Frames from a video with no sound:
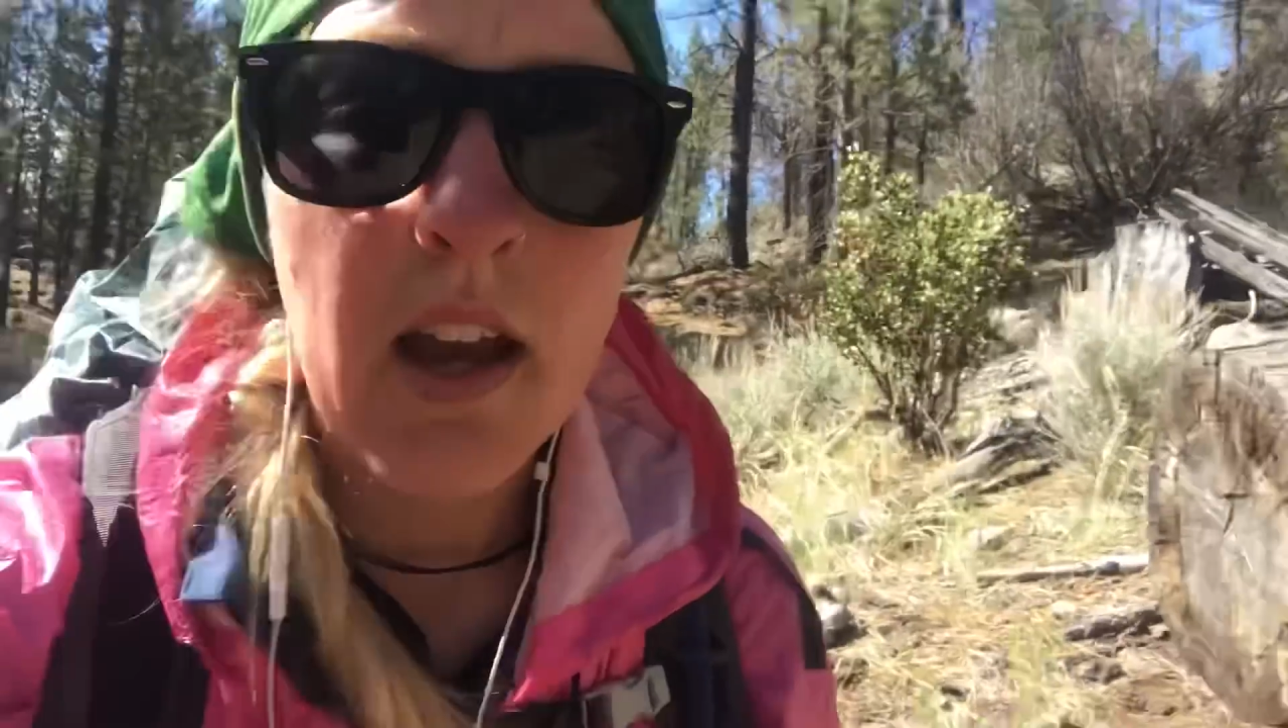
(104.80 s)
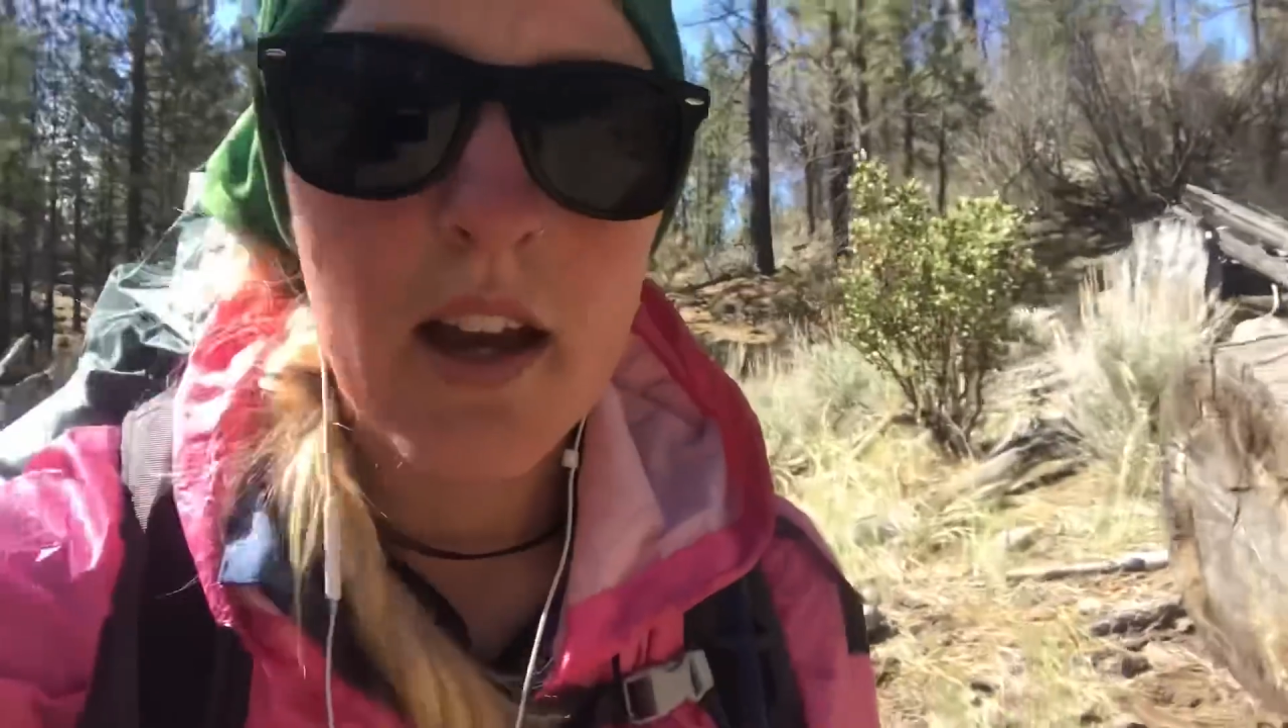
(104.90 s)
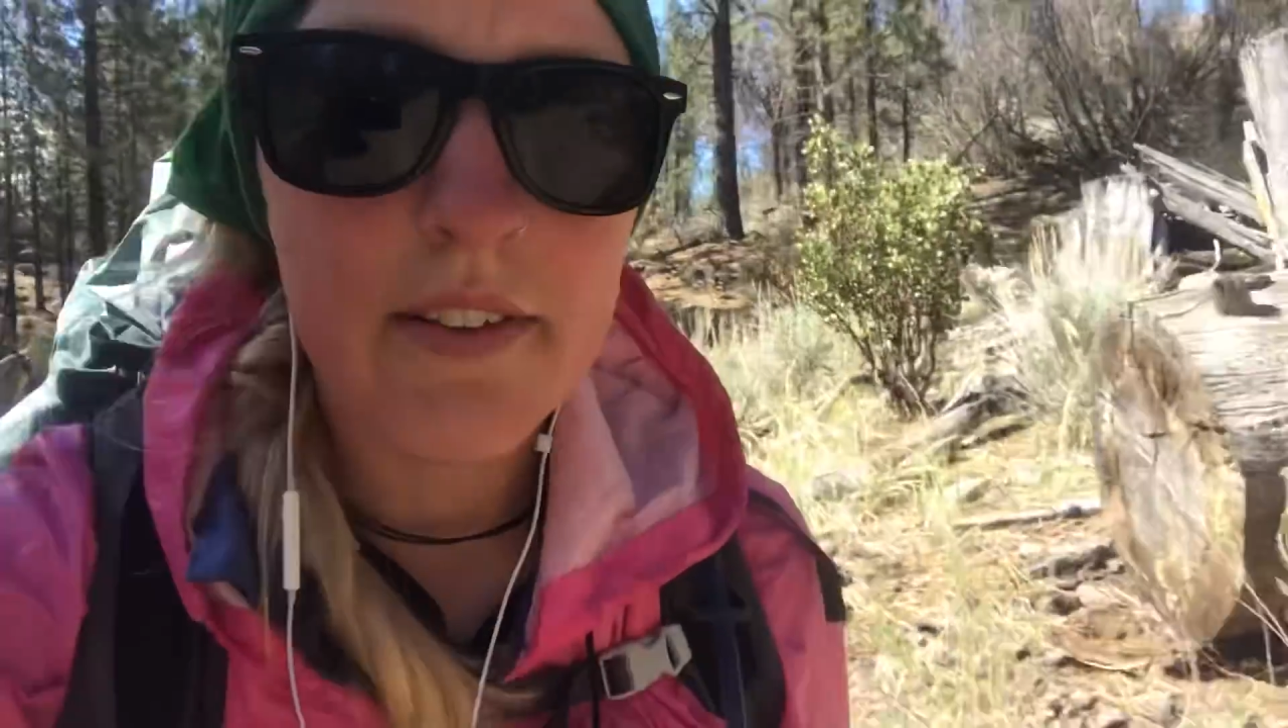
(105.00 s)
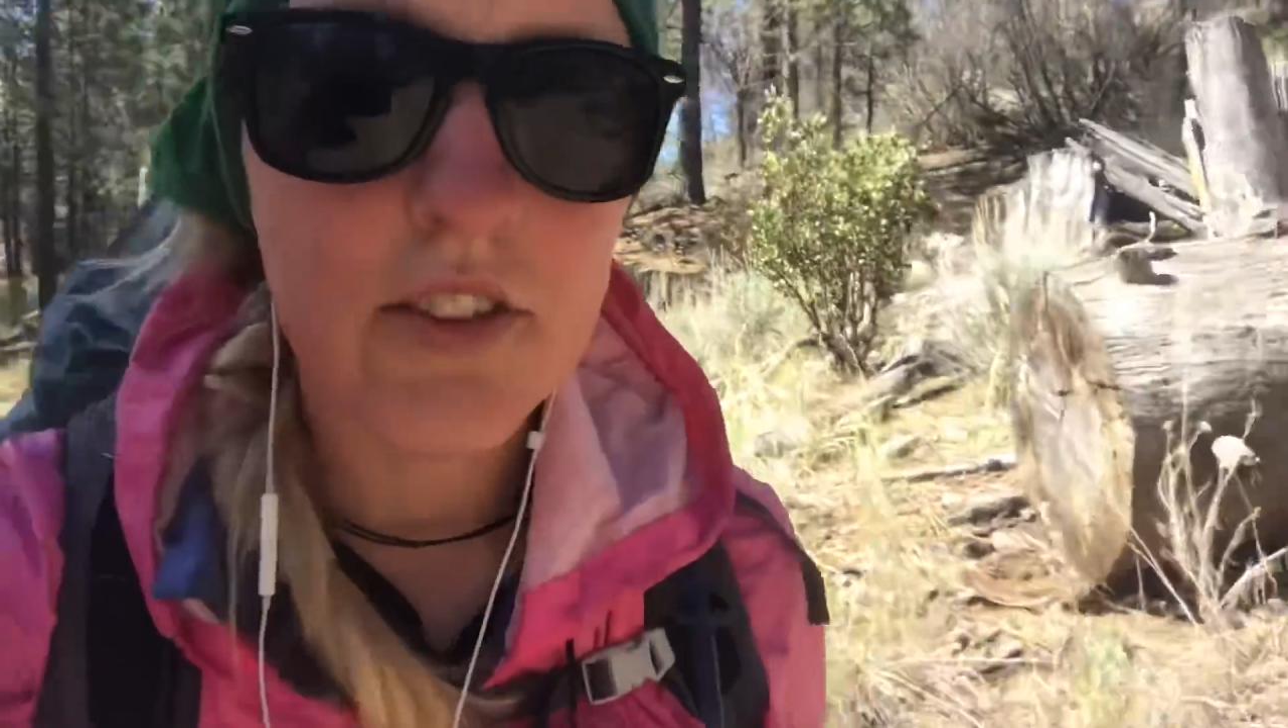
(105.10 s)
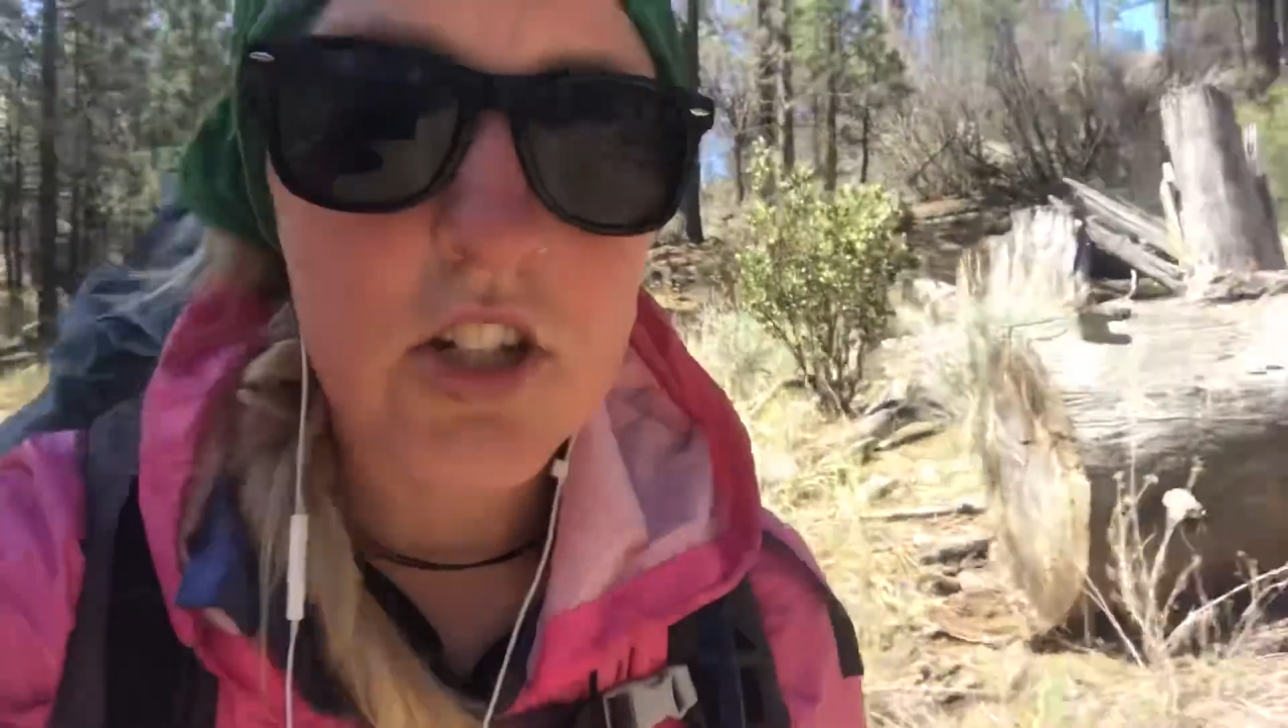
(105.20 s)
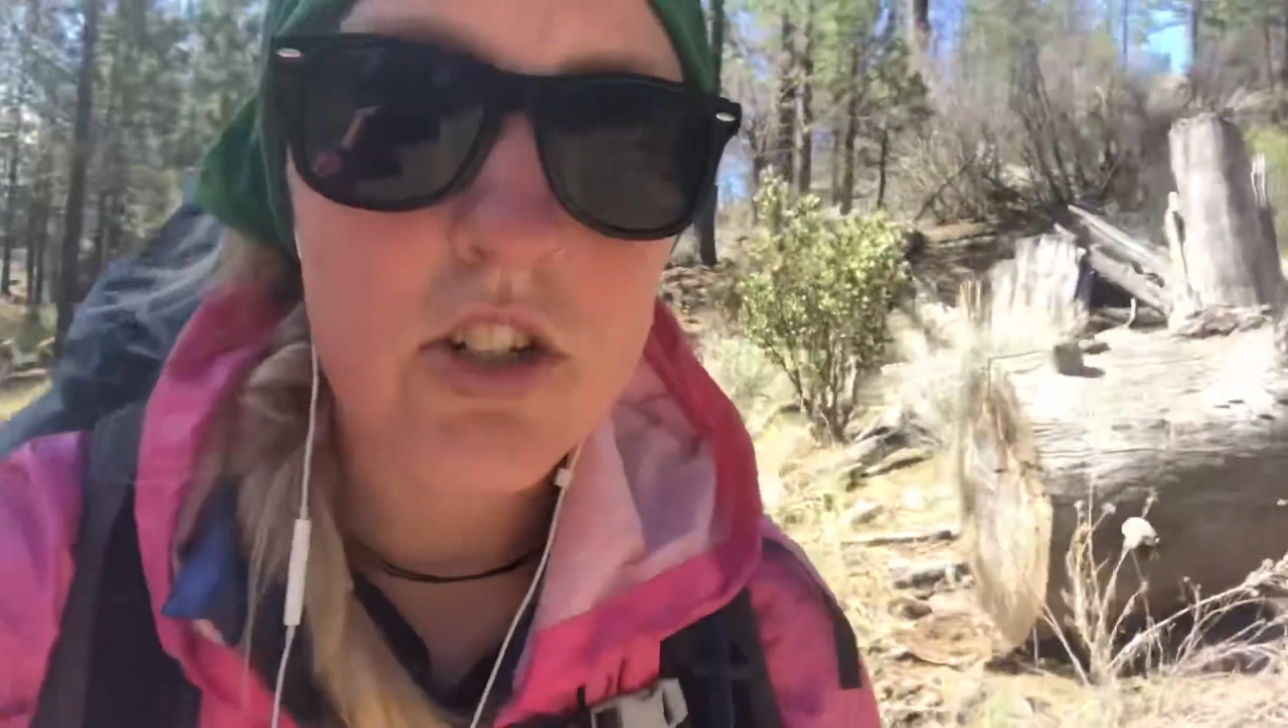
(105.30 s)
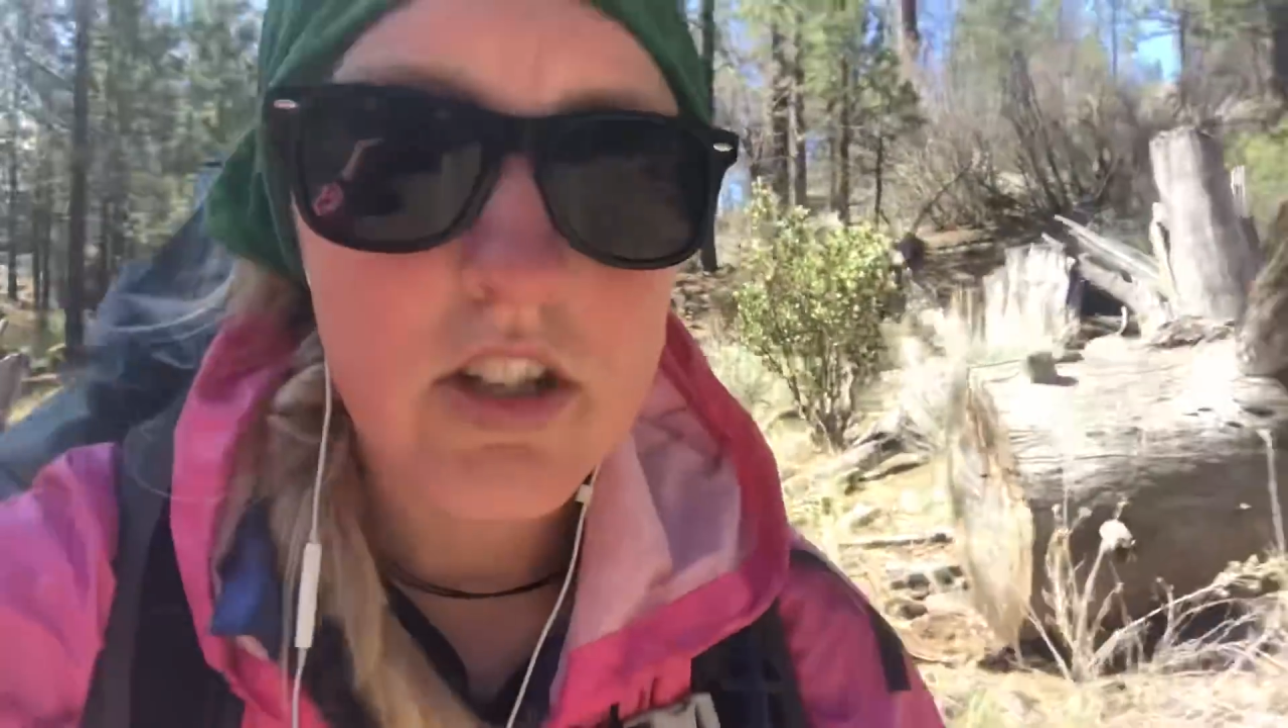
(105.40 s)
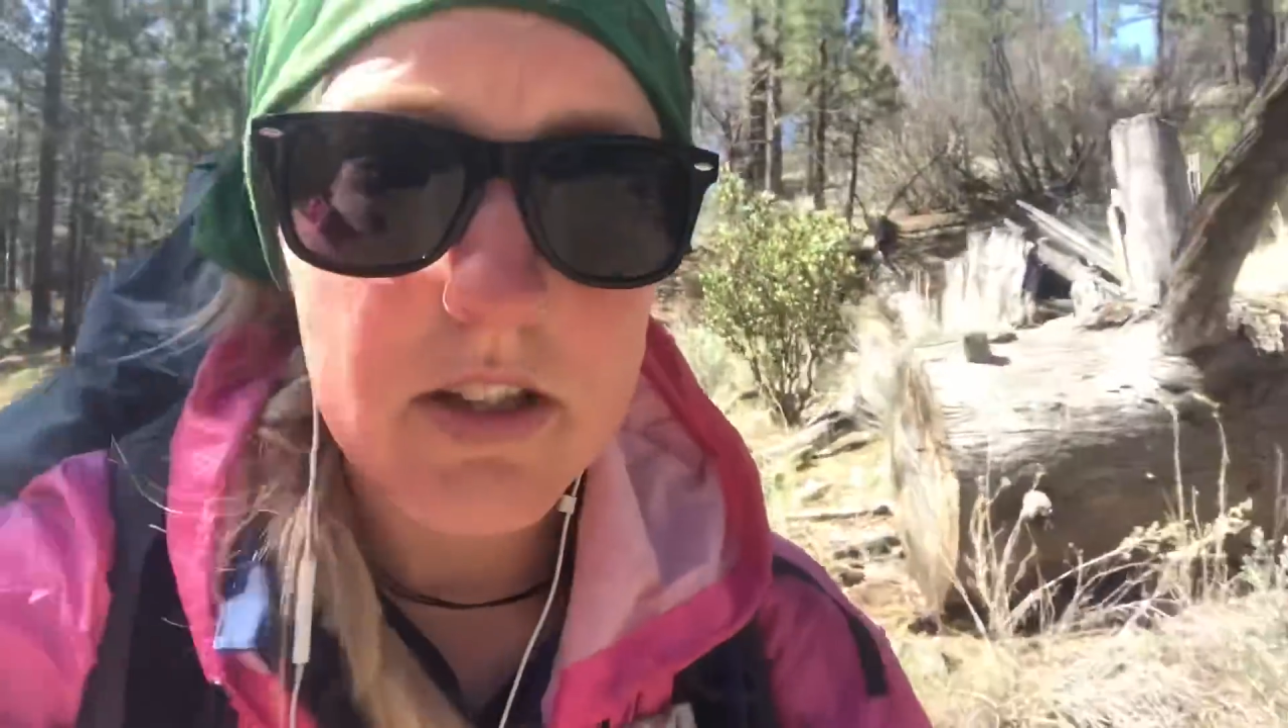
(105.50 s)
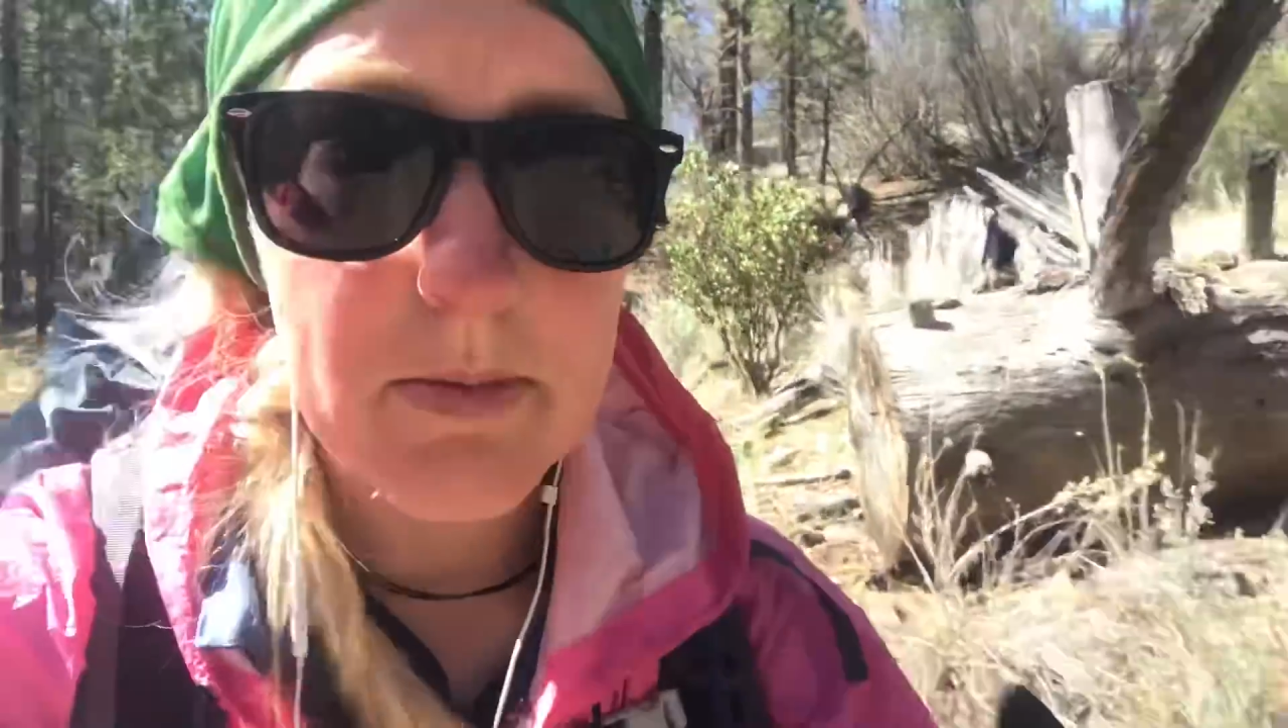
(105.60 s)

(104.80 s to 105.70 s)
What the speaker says: I've learned on the